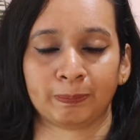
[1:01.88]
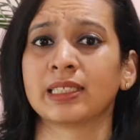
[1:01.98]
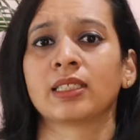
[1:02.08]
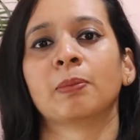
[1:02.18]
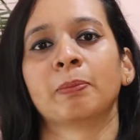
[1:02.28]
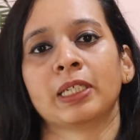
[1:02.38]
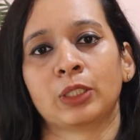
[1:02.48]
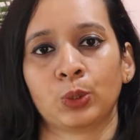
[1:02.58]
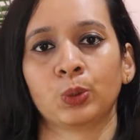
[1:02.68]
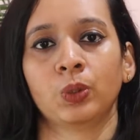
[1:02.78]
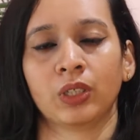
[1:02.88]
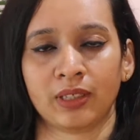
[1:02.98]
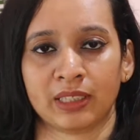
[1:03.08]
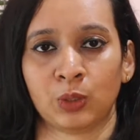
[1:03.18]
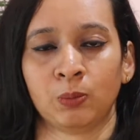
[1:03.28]
as compared to a
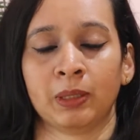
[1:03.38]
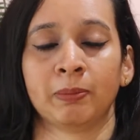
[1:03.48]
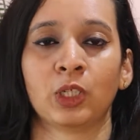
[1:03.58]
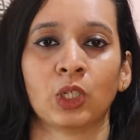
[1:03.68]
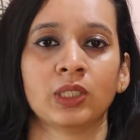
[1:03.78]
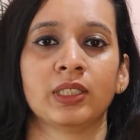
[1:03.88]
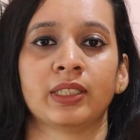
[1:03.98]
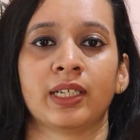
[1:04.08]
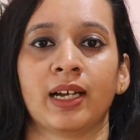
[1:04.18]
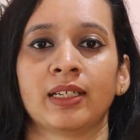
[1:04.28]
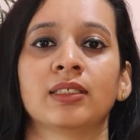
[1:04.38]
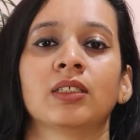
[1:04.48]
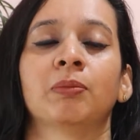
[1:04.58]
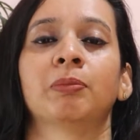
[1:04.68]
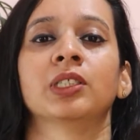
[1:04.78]
resume, because it has
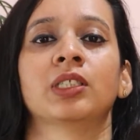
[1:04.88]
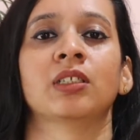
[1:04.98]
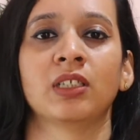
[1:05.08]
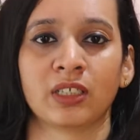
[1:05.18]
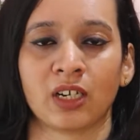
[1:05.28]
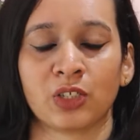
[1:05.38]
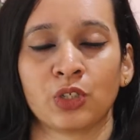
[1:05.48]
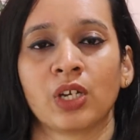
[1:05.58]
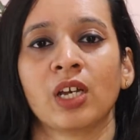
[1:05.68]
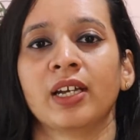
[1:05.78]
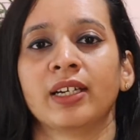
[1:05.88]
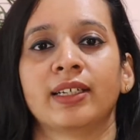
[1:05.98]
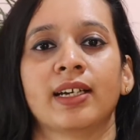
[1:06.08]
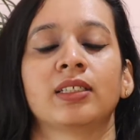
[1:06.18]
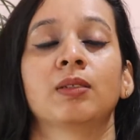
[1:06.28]
a personal touch,
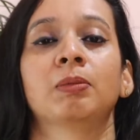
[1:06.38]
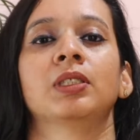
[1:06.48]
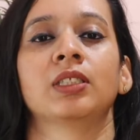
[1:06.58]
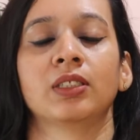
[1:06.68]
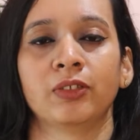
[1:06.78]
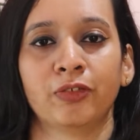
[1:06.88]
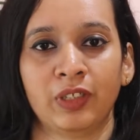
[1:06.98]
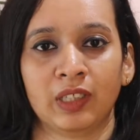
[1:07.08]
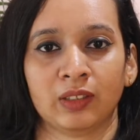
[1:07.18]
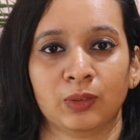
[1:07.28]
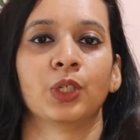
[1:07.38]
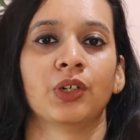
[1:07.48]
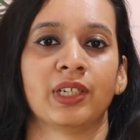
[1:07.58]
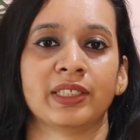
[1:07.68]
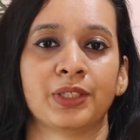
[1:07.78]
it has a personal feel.
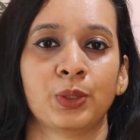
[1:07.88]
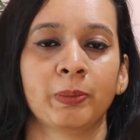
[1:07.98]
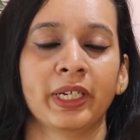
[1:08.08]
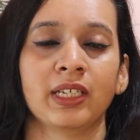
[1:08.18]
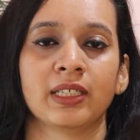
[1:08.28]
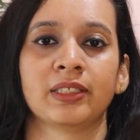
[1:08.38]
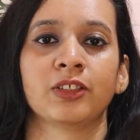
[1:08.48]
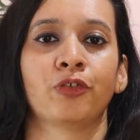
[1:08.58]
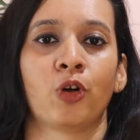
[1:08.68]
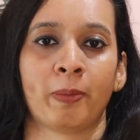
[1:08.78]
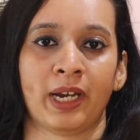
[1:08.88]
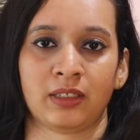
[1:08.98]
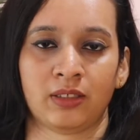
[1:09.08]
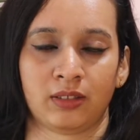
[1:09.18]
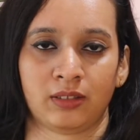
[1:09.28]
Your resume is a
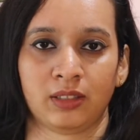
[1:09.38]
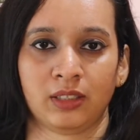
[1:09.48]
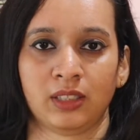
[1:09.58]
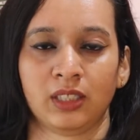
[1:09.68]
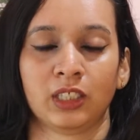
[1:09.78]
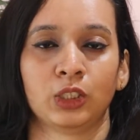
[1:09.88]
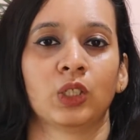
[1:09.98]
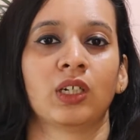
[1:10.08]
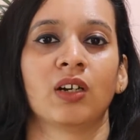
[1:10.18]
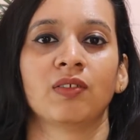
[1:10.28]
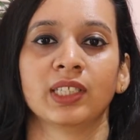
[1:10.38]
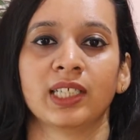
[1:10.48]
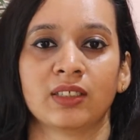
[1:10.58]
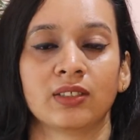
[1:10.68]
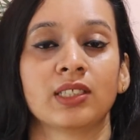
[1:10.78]
format. Your cover
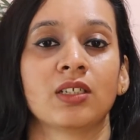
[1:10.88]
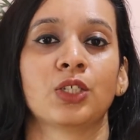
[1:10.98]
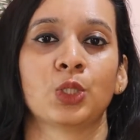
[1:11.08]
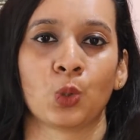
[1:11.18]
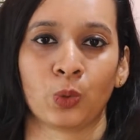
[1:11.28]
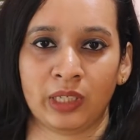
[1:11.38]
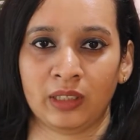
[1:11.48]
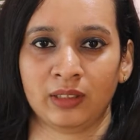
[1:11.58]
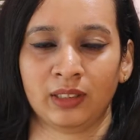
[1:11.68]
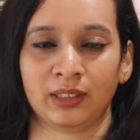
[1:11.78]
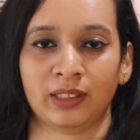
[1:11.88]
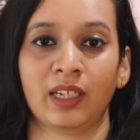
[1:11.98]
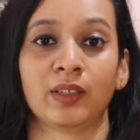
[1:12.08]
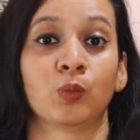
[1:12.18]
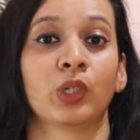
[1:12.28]
letter is a story.
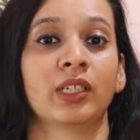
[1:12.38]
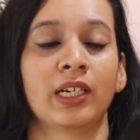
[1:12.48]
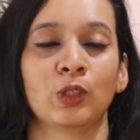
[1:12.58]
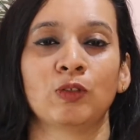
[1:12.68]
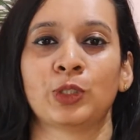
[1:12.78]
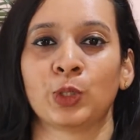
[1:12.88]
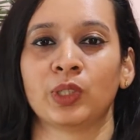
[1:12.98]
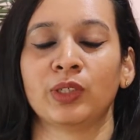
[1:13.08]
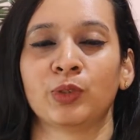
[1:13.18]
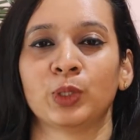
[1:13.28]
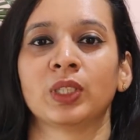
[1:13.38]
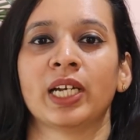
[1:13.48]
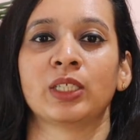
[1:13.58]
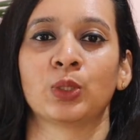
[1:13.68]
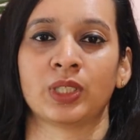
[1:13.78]
And what kind of story would you
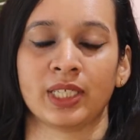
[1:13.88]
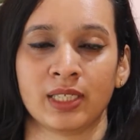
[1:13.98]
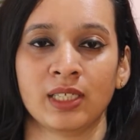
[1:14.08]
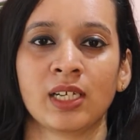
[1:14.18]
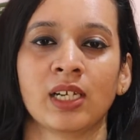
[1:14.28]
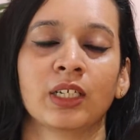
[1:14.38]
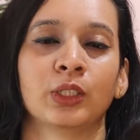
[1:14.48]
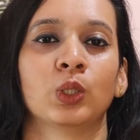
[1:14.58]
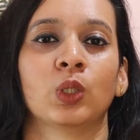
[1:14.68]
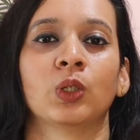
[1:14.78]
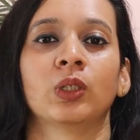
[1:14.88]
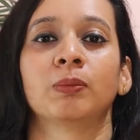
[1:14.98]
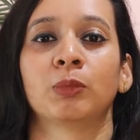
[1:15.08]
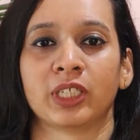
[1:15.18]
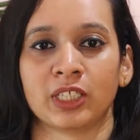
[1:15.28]
like to tell
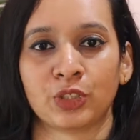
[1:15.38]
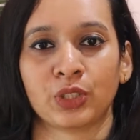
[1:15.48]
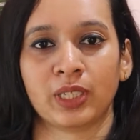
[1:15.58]
your potential